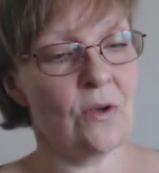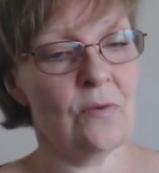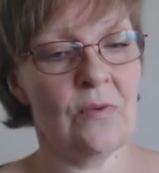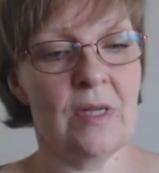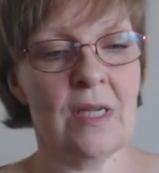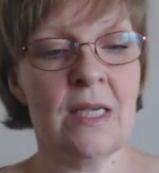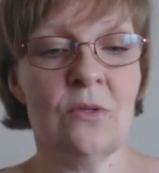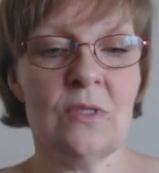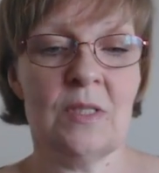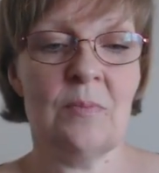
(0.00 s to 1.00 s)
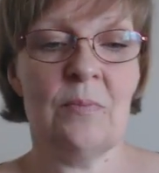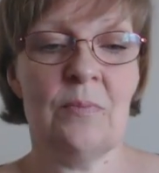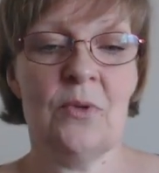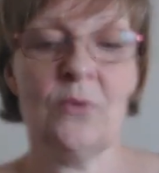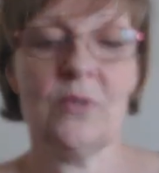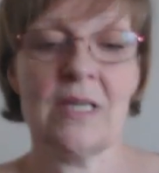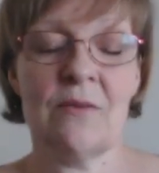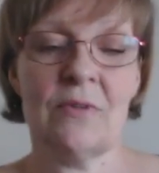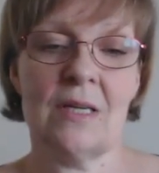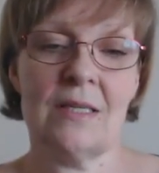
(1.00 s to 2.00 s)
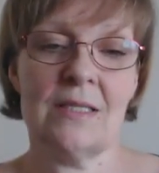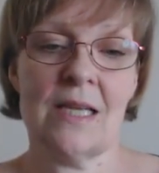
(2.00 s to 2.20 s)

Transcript: of, and I called it pure Devon